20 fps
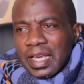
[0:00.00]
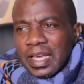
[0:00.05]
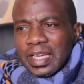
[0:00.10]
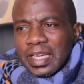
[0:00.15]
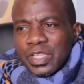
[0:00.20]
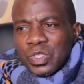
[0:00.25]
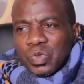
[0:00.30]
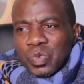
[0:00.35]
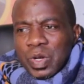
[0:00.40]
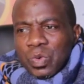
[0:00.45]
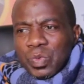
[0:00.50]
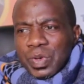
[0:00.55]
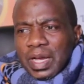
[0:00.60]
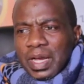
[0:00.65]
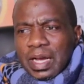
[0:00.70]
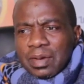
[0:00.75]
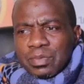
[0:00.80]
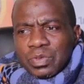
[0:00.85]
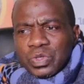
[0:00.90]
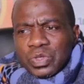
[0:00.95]
It is when we
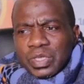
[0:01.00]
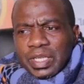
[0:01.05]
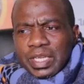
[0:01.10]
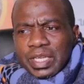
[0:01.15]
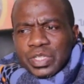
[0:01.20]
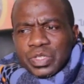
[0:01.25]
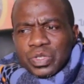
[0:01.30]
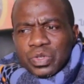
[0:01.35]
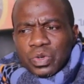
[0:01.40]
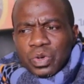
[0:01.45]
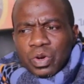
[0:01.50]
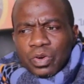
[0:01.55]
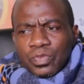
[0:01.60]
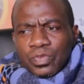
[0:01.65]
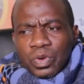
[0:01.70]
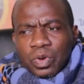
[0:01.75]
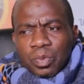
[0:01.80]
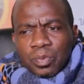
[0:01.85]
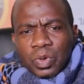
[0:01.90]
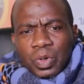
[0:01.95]
come to the issue
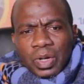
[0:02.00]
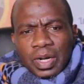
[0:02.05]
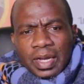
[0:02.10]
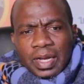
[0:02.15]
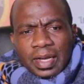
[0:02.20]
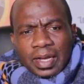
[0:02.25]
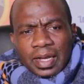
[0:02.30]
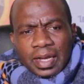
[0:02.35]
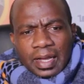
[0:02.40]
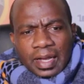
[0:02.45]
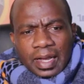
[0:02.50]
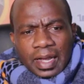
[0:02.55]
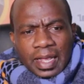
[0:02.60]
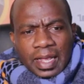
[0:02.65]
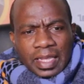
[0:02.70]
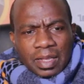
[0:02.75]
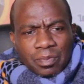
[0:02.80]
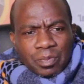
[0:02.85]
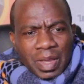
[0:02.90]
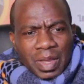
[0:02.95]
of lobola
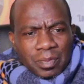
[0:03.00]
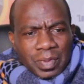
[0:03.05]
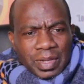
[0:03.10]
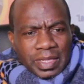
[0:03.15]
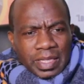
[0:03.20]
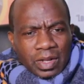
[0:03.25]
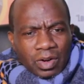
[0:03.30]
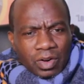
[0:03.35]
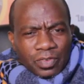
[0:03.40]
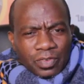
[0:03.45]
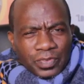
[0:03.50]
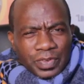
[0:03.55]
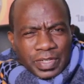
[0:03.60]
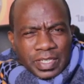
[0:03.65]
and the payment thereof.